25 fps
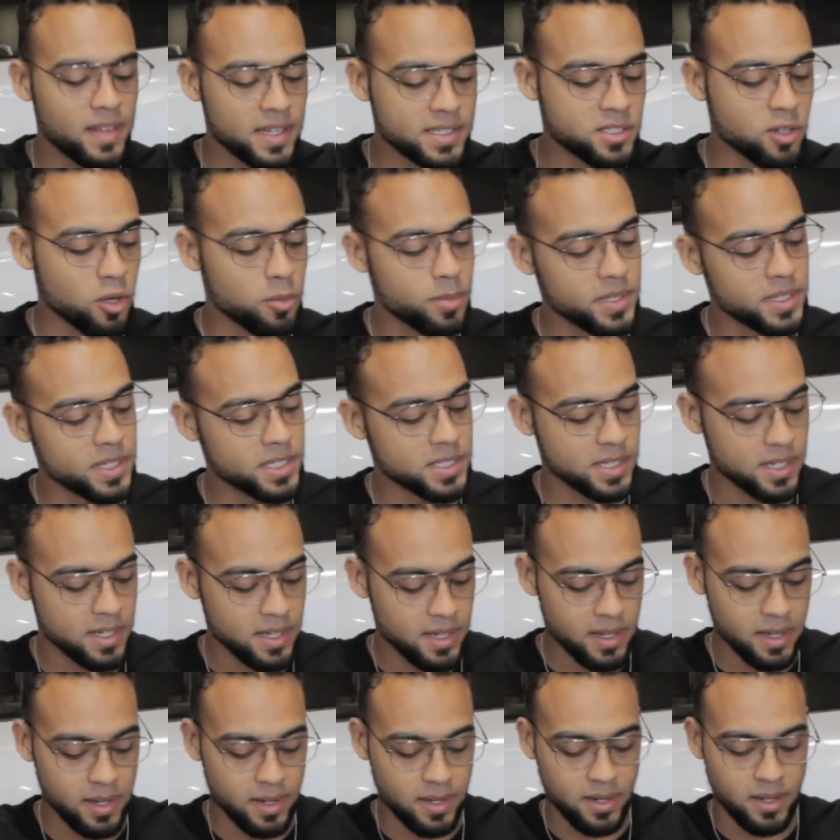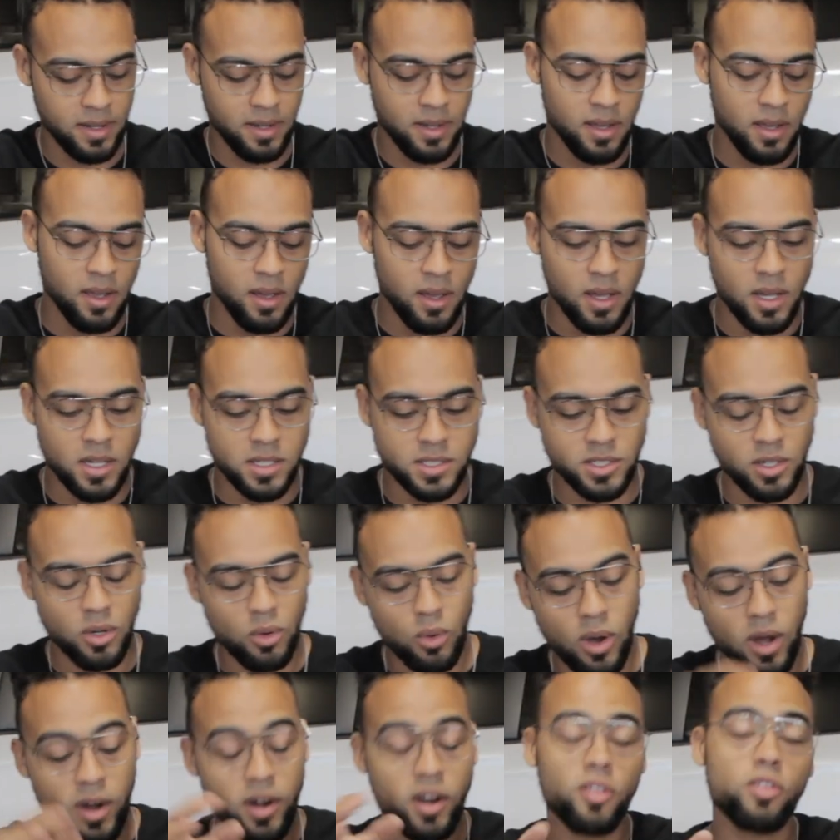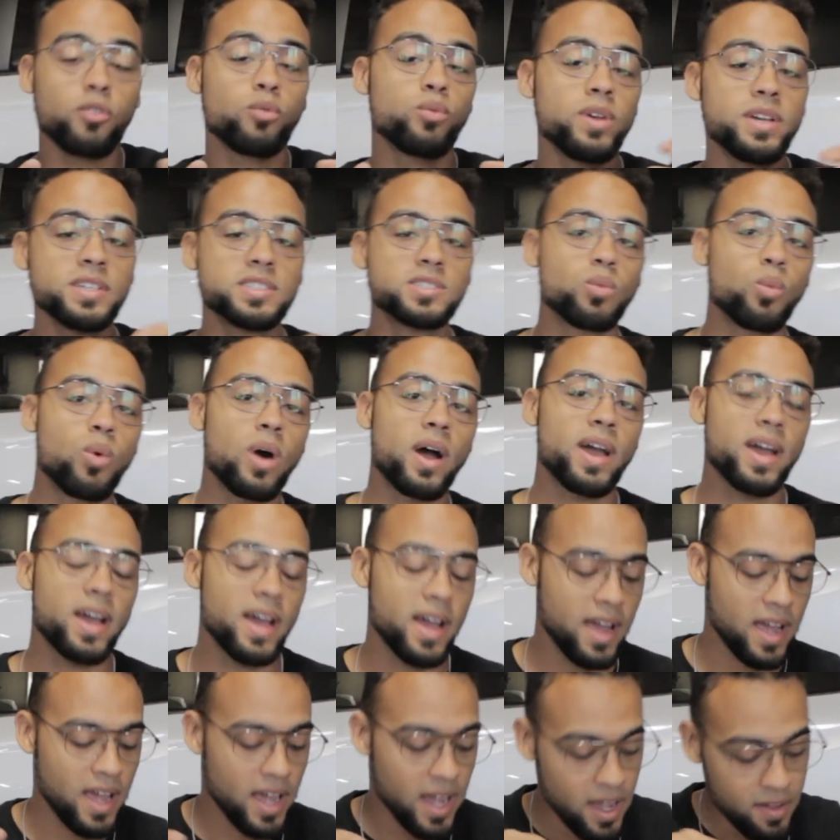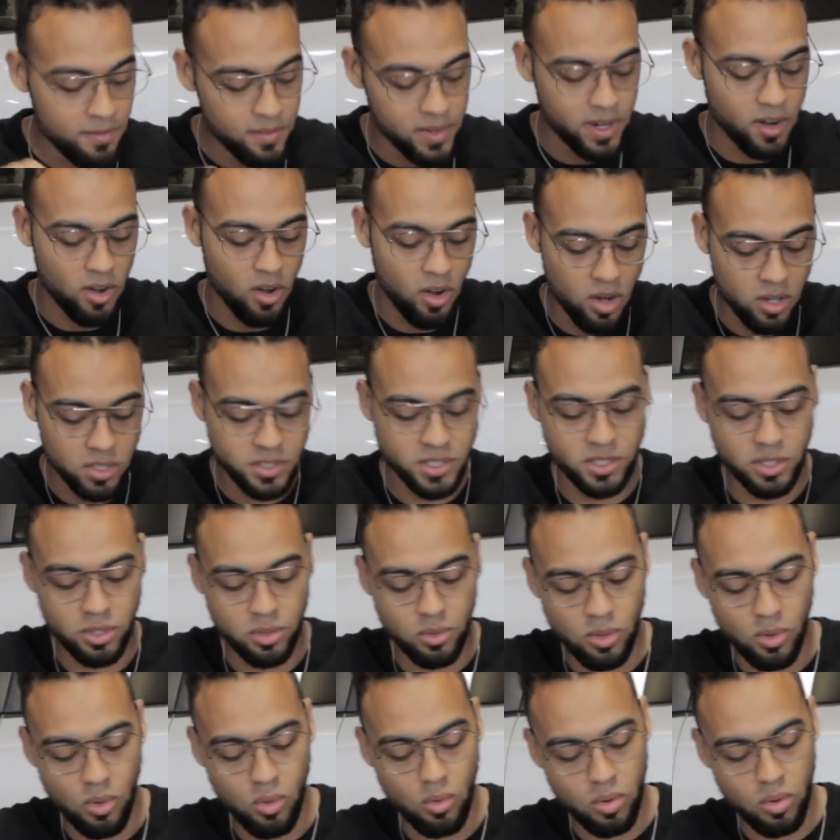let's open this kit. So another reason why I haven't also